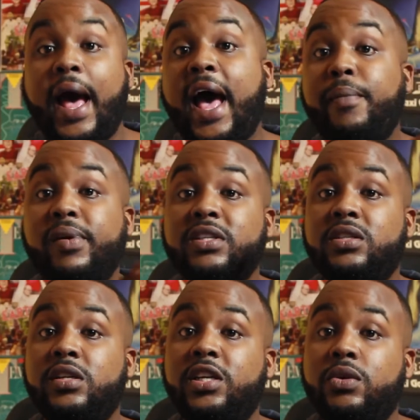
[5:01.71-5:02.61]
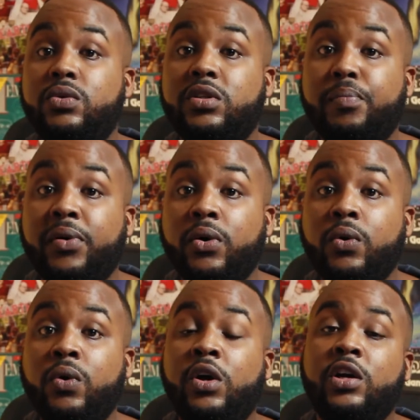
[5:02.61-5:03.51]
I personally use the
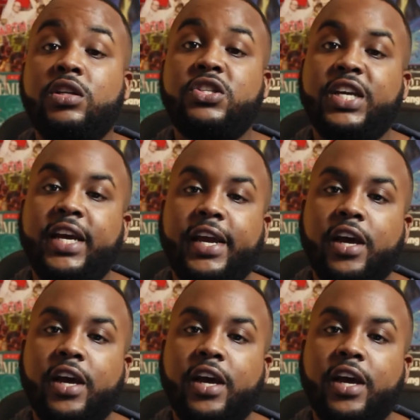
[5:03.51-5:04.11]
Pro, so you get